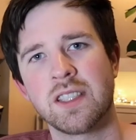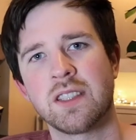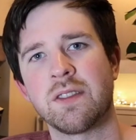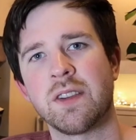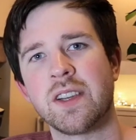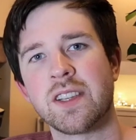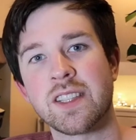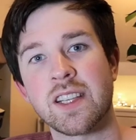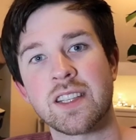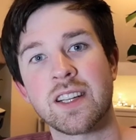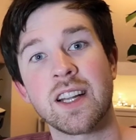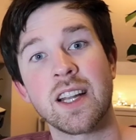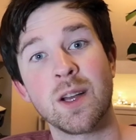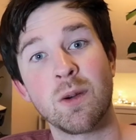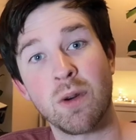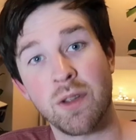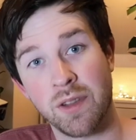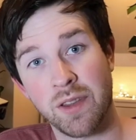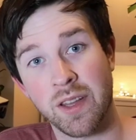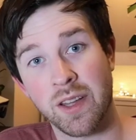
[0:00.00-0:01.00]
first things first, let's
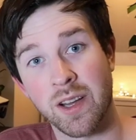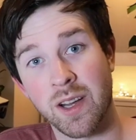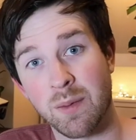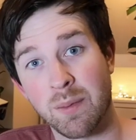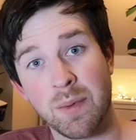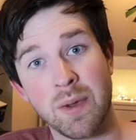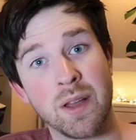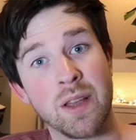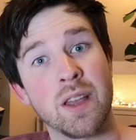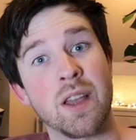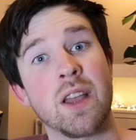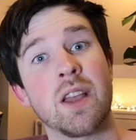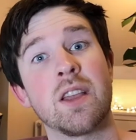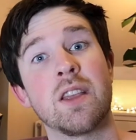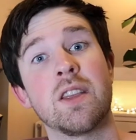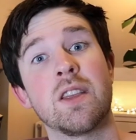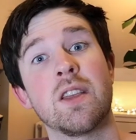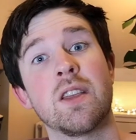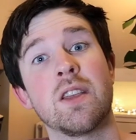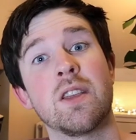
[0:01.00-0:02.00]
clear one thing up.
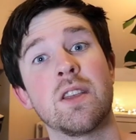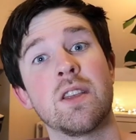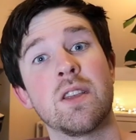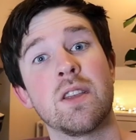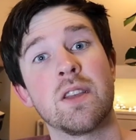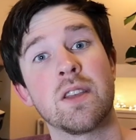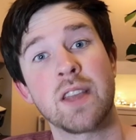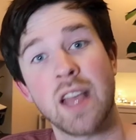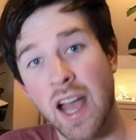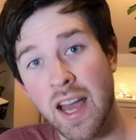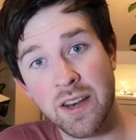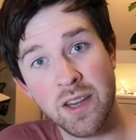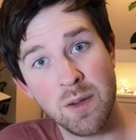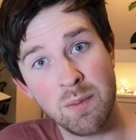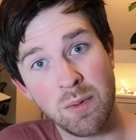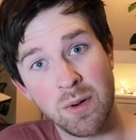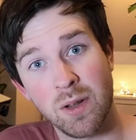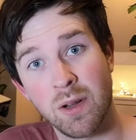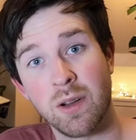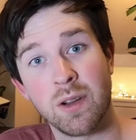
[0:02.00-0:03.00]
Can
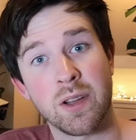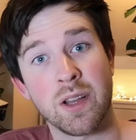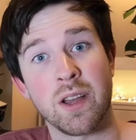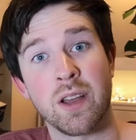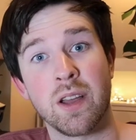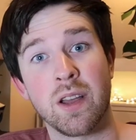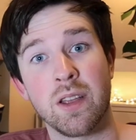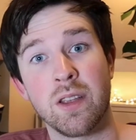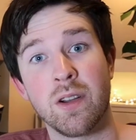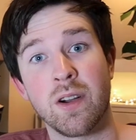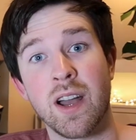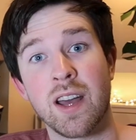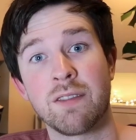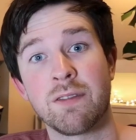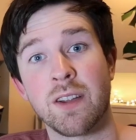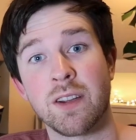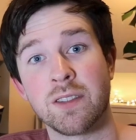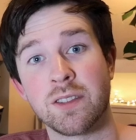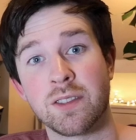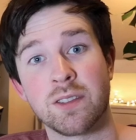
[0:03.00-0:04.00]
you plug your
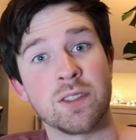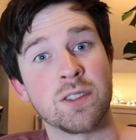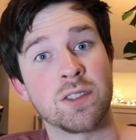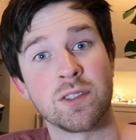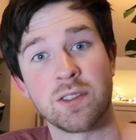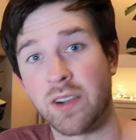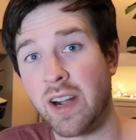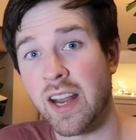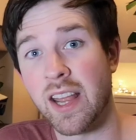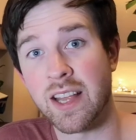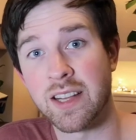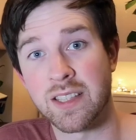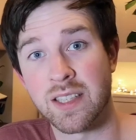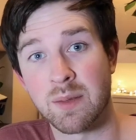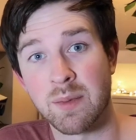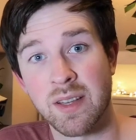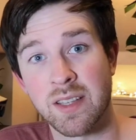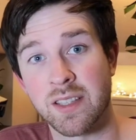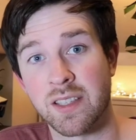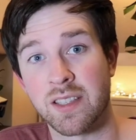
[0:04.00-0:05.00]
headphones just straight
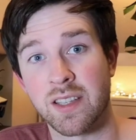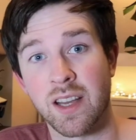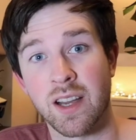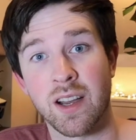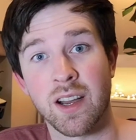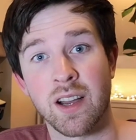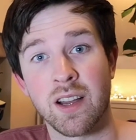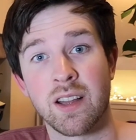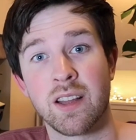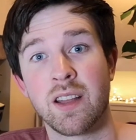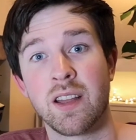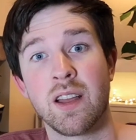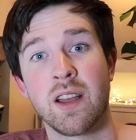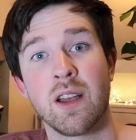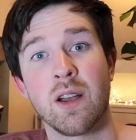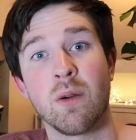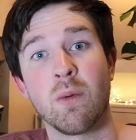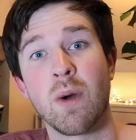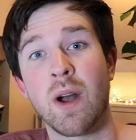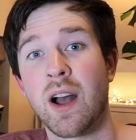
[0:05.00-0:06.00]
into the bass guitar?
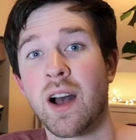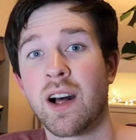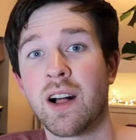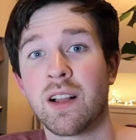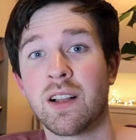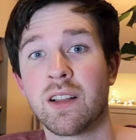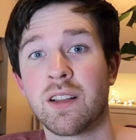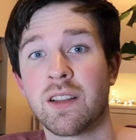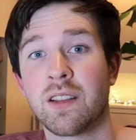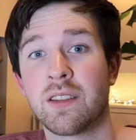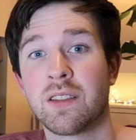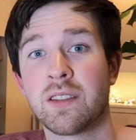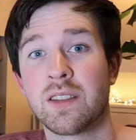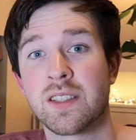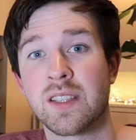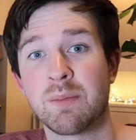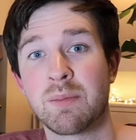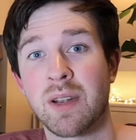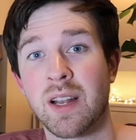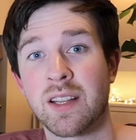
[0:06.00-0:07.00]
Well,
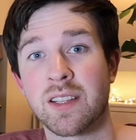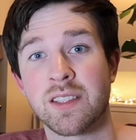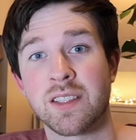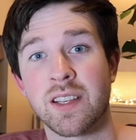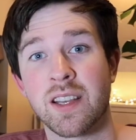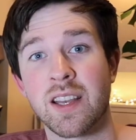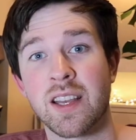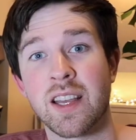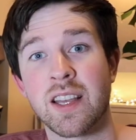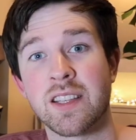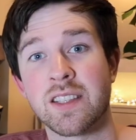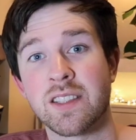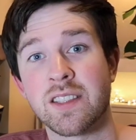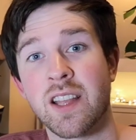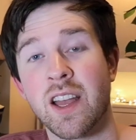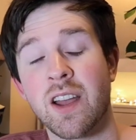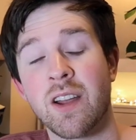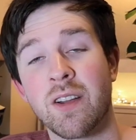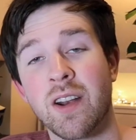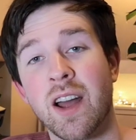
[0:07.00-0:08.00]
the simple answer
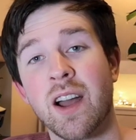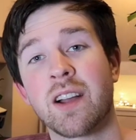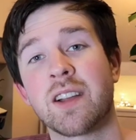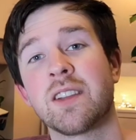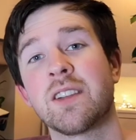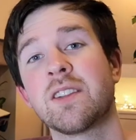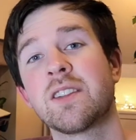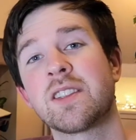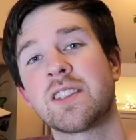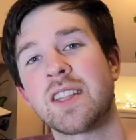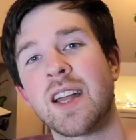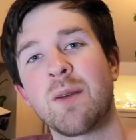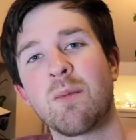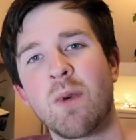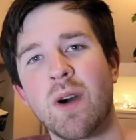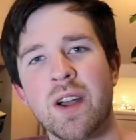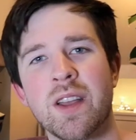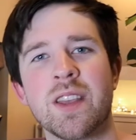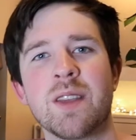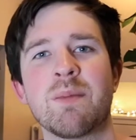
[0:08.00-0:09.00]
is no. Now I can
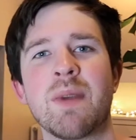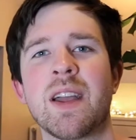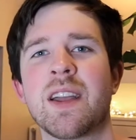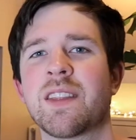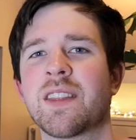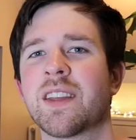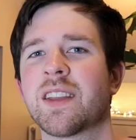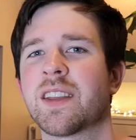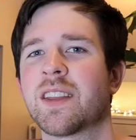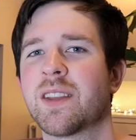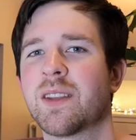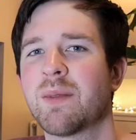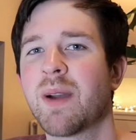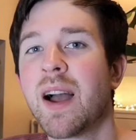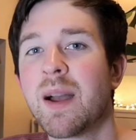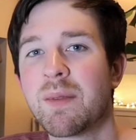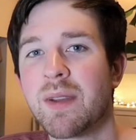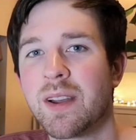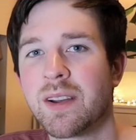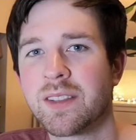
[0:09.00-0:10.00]
understand why you may think
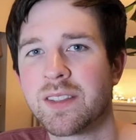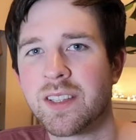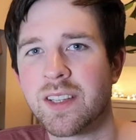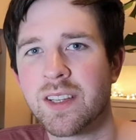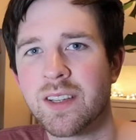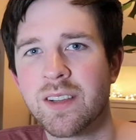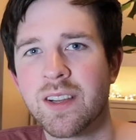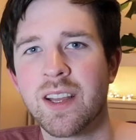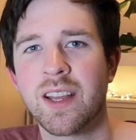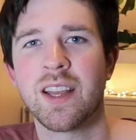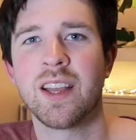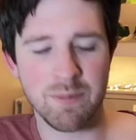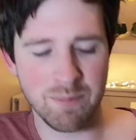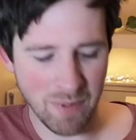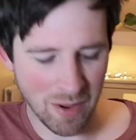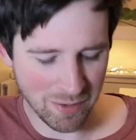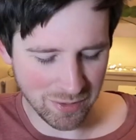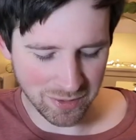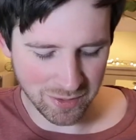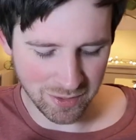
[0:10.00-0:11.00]
you might be able to.
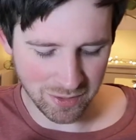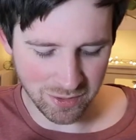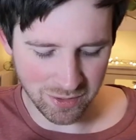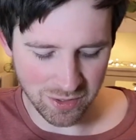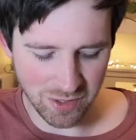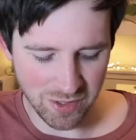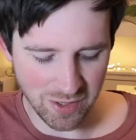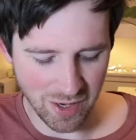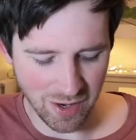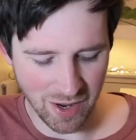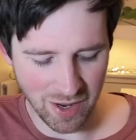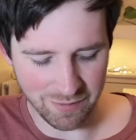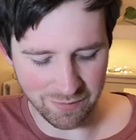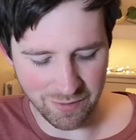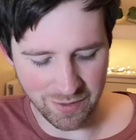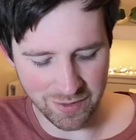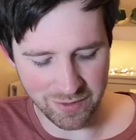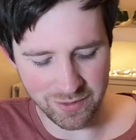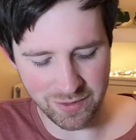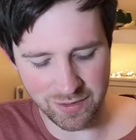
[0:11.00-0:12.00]
Most studio
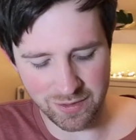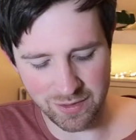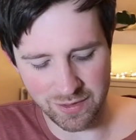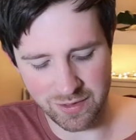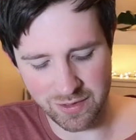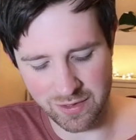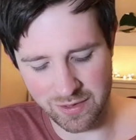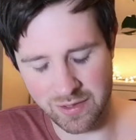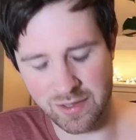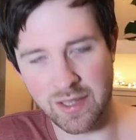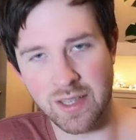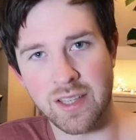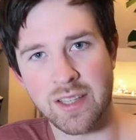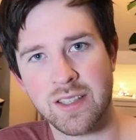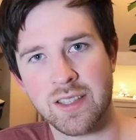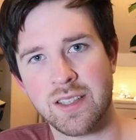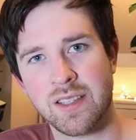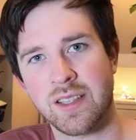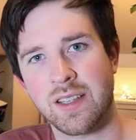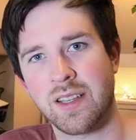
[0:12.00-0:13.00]
headphones, such as
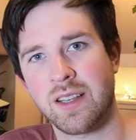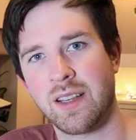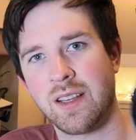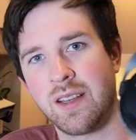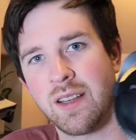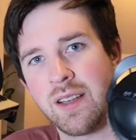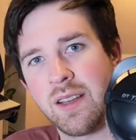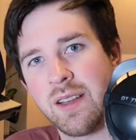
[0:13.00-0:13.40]
these,